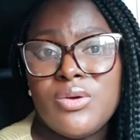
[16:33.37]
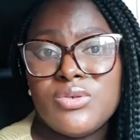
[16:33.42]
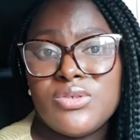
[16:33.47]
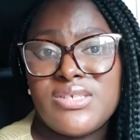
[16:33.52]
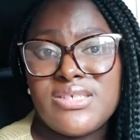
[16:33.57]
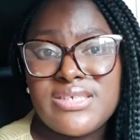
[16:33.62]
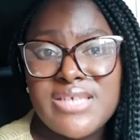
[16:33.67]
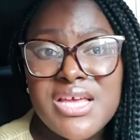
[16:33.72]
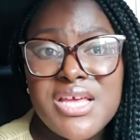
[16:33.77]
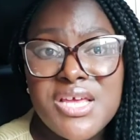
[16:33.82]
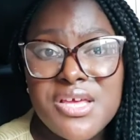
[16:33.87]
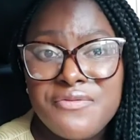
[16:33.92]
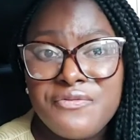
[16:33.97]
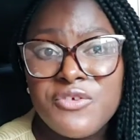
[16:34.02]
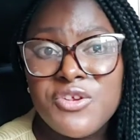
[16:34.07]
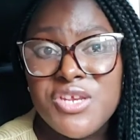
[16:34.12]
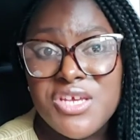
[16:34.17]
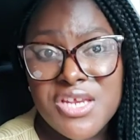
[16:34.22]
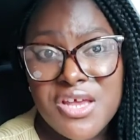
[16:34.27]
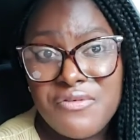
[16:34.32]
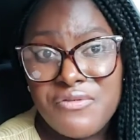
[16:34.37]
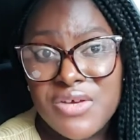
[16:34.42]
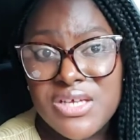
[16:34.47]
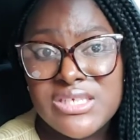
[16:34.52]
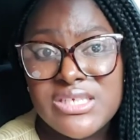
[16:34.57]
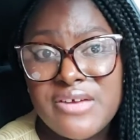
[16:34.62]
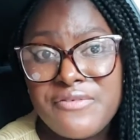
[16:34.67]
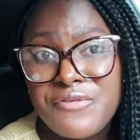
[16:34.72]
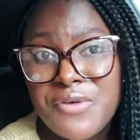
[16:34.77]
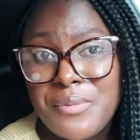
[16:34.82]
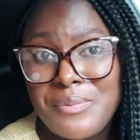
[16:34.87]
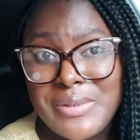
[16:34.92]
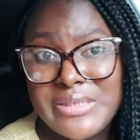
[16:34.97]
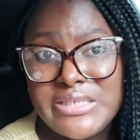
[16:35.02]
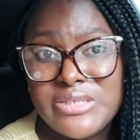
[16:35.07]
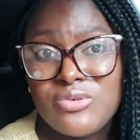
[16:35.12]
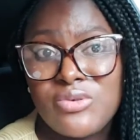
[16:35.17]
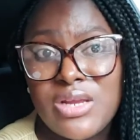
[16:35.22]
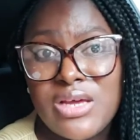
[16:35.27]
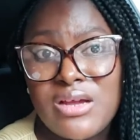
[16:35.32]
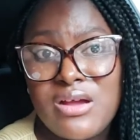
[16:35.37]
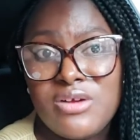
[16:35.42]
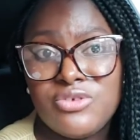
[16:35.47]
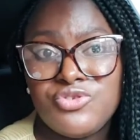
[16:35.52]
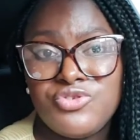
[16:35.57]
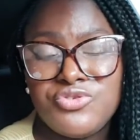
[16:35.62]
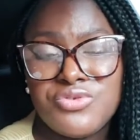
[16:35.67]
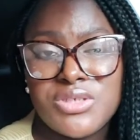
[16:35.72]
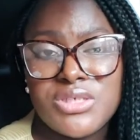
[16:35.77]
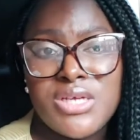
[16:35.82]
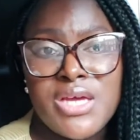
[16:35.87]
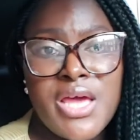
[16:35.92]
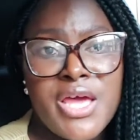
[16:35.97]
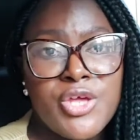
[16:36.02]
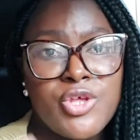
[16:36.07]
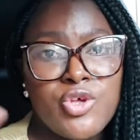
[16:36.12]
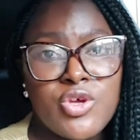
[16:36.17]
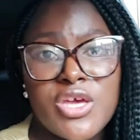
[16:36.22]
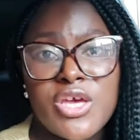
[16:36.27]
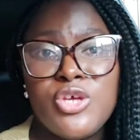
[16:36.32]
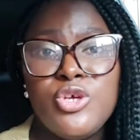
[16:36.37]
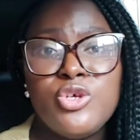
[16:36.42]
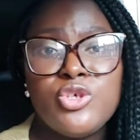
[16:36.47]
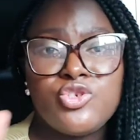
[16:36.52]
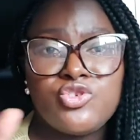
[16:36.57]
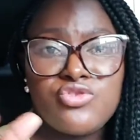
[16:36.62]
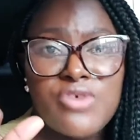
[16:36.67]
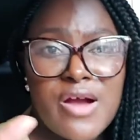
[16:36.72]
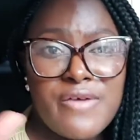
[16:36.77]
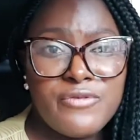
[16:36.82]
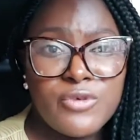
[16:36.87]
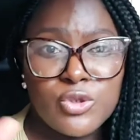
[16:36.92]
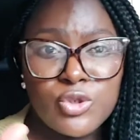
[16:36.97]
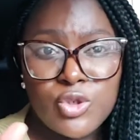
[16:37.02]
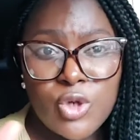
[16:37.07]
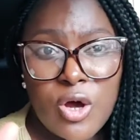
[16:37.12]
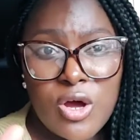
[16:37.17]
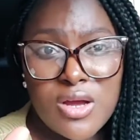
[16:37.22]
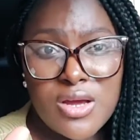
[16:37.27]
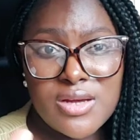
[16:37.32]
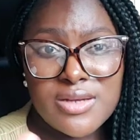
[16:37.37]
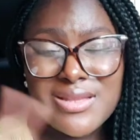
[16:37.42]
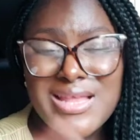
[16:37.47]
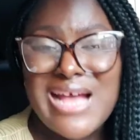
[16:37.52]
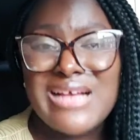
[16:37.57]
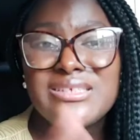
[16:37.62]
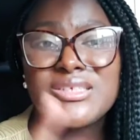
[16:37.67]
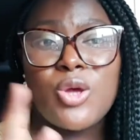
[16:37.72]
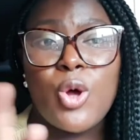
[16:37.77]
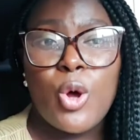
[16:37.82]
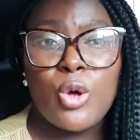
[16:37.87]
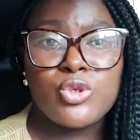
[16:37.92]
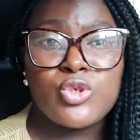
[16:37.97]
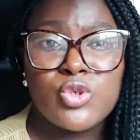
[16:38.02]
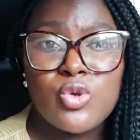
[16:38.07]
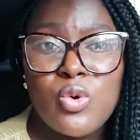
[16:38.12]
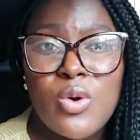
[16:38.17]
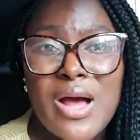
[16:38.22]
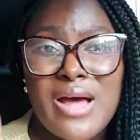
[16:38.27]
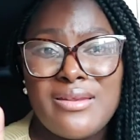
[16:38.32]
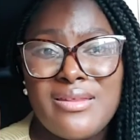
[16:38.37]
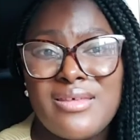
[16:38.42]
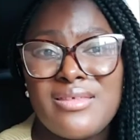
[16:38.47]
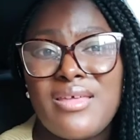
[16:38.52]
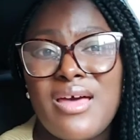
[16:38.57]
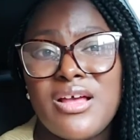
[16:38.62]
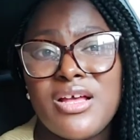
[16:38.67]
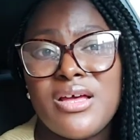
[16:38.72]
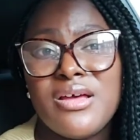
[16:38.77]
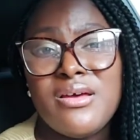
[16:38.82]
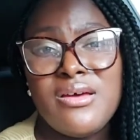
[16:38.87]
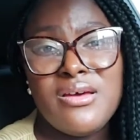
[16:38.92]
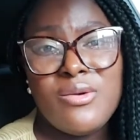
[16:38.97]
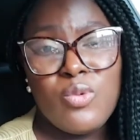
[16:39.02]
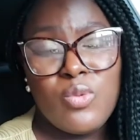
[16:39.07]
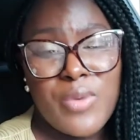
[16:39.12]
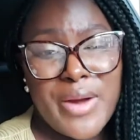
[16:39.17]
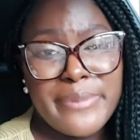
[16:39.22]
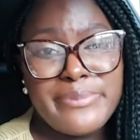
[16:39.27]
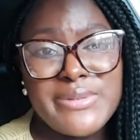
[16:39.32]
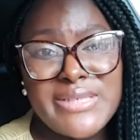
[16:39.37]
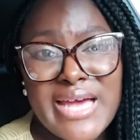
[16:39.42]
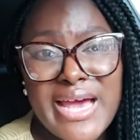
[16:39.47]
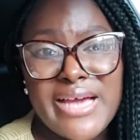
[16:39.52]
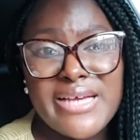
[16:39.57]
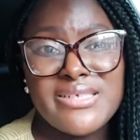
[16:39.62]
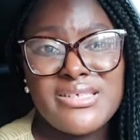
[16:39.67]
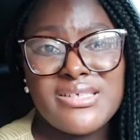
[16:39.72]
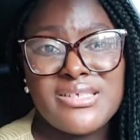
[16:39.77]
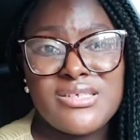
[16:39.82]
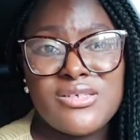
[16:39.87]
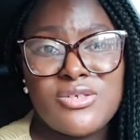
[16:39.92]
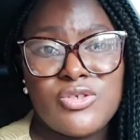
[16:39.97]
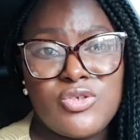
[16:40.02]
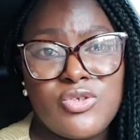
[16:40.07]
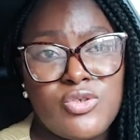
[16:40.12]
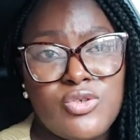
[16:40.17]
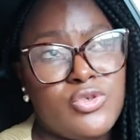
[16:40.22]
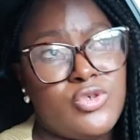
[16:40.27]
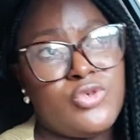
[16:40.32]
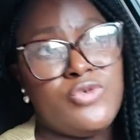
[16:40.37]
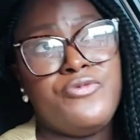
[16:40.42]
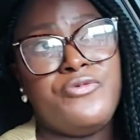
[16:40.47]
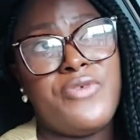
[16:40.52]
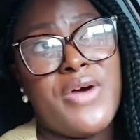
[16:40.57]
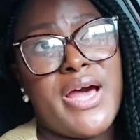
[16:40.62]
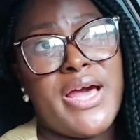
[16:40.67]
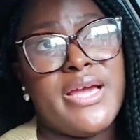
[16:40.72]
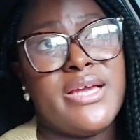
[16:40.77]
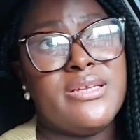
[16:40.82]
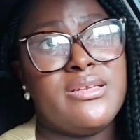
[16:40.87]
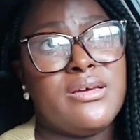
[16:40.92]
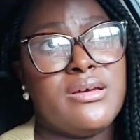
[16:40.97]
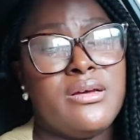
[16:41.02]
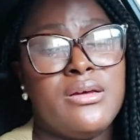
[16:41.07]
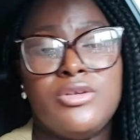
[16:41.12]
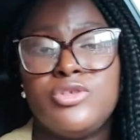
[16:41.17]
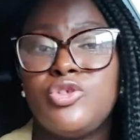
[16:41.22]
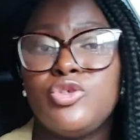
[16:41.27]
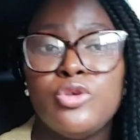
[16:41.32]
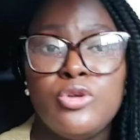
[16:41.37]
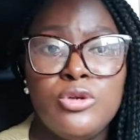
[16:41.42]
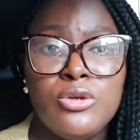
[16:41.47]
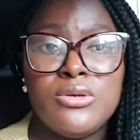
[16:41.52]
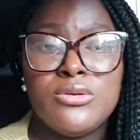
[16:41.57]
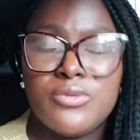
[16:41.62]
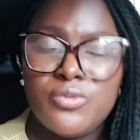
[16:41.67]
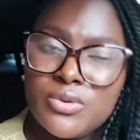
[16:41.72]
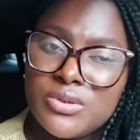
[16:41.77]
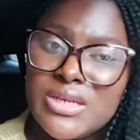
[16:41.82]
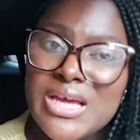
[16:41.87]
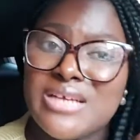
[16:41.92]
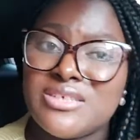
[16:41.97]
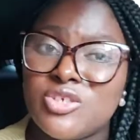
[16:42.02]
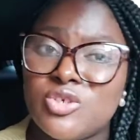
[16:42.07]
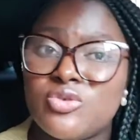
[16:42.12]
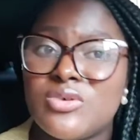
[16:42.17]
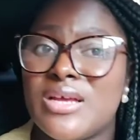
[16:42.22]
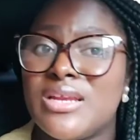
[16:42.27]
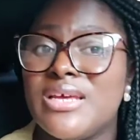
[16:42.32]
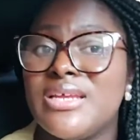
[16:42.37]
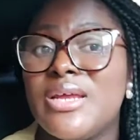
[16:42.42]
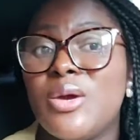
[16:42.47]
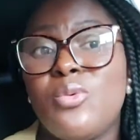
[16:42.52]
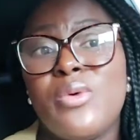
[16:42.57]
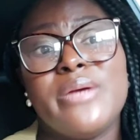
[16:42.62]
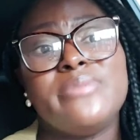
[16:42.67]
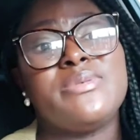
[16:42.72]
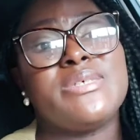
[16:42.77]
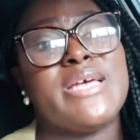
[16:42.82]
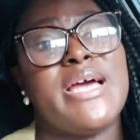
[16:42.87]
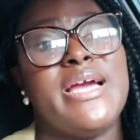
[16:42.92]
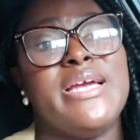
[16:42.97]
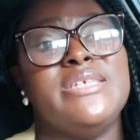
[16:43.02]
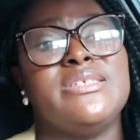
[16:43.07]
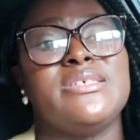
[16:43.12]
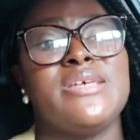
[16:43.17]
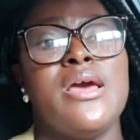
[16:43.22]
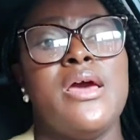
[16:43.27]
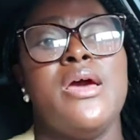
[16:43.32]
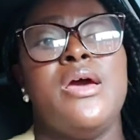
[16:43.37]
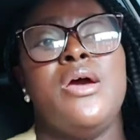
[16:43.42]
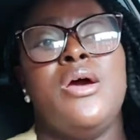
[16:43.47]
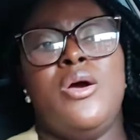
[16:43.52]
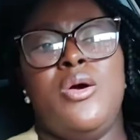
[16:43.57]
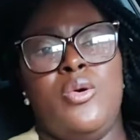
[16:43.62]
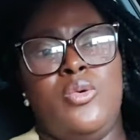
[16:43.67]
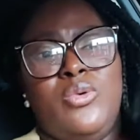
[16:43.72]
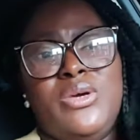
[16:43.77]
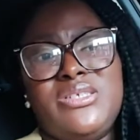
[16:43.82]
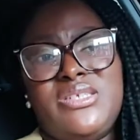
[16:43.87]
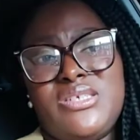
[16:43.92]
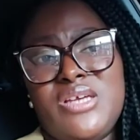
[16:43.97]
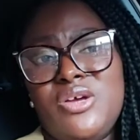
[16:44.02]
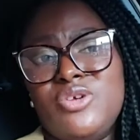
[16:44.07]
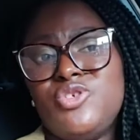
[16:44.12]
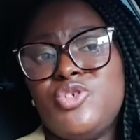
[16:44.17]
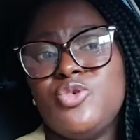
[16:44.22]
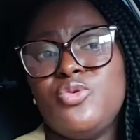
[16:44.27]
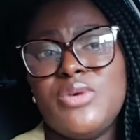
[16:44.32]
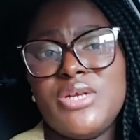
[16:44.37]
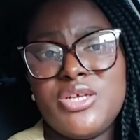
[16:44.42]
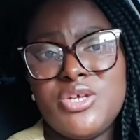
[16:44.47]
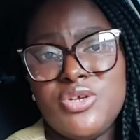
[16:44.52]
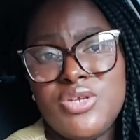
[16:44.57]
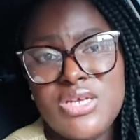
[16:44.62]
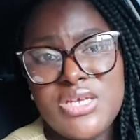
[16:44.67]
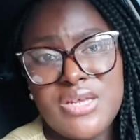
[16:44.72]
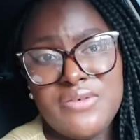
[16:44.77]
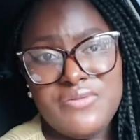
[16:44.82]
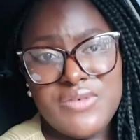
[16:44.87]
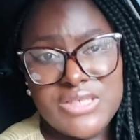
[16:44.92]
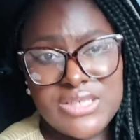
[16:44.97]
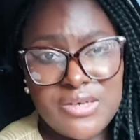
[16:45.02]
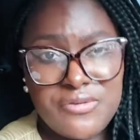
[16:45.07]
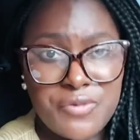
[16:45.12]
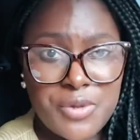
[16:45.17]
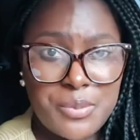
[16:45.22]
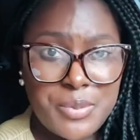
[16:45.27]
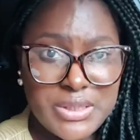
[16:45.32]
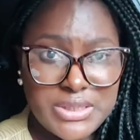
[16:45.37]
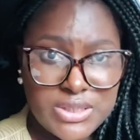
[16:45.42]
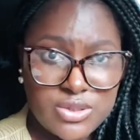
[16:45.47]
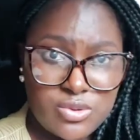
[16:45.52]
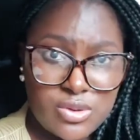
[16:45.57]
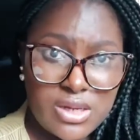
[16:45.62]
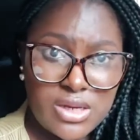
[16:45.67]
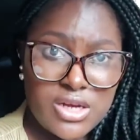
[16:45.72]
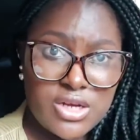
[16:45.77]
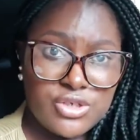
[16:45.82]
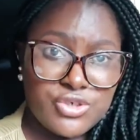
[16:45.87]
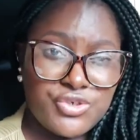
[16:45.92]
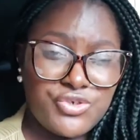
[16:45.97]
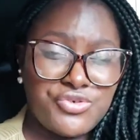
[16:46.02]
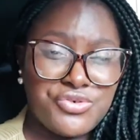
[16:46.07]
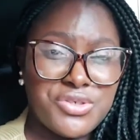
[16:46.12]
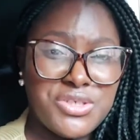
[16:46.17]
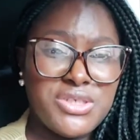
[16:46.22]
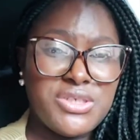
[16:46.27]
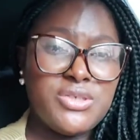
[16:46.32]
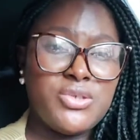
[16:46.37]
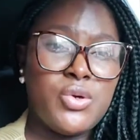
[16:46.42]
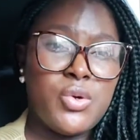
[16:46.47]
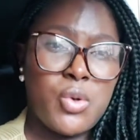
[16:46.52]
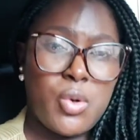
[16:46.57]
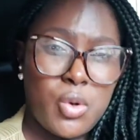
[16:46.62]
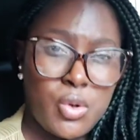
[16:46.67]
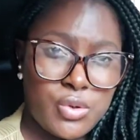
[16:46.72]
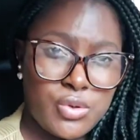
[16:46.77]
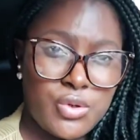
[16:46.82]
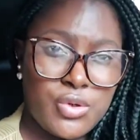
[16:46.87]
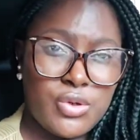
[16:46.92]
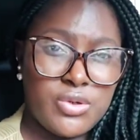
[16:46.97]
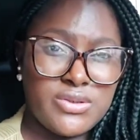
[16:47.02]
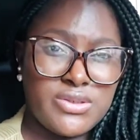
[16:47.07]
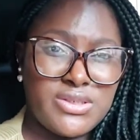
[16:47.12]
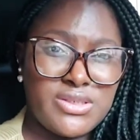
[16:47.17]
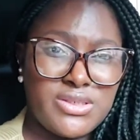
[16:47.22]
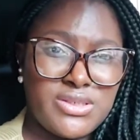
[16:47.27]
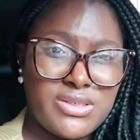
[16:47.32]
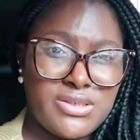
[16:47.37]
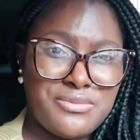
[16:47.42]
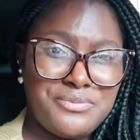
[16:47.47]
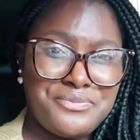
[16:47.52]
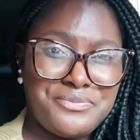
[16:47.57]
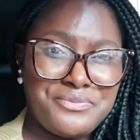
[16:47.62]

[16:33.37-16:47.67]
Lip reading: see if you need a visa for a particular country. You can use Travel Doc. That's also another website to find, that's also another website which tells you whether you need a visa for a particular country or not.